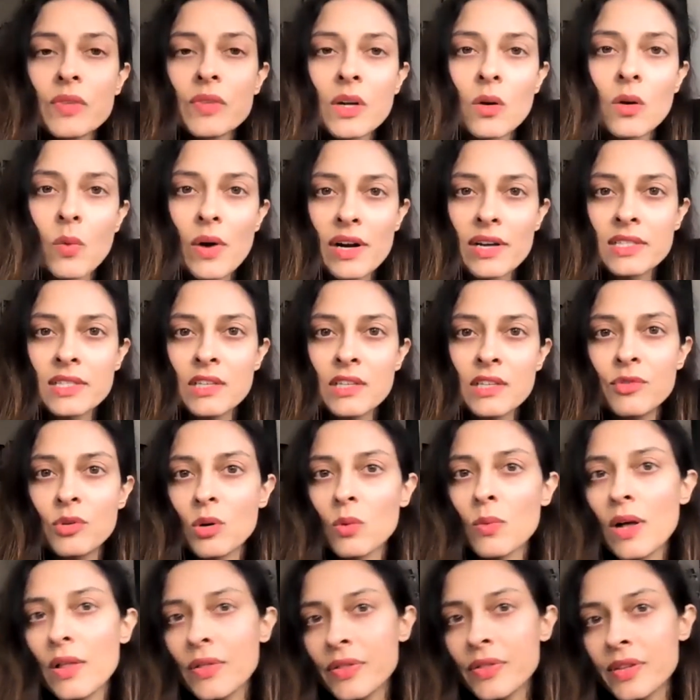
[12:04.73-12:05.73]
Whereas if you were
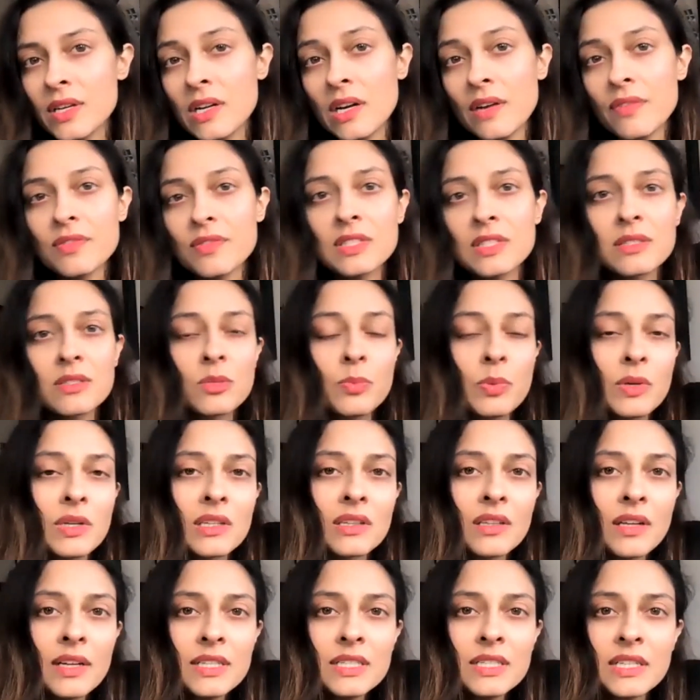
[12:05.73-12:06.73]
wealthy enough to be in
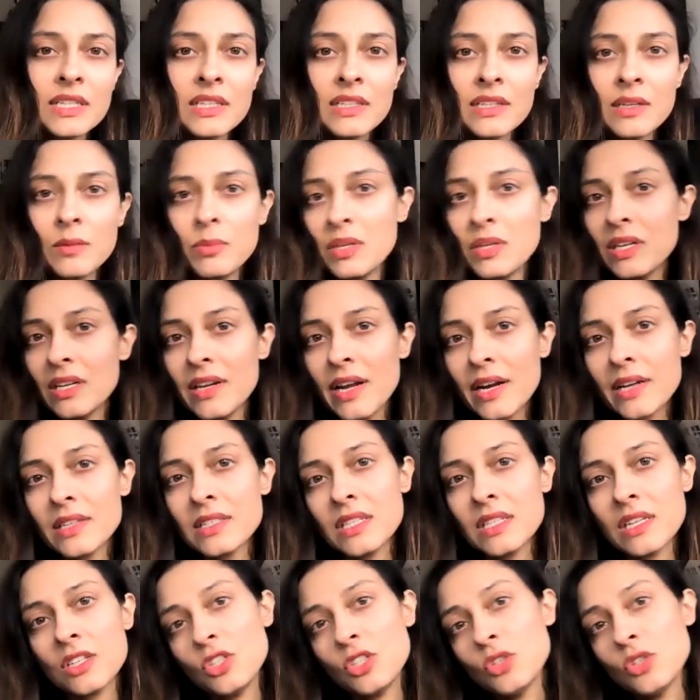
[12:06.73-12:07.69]
London and be connected,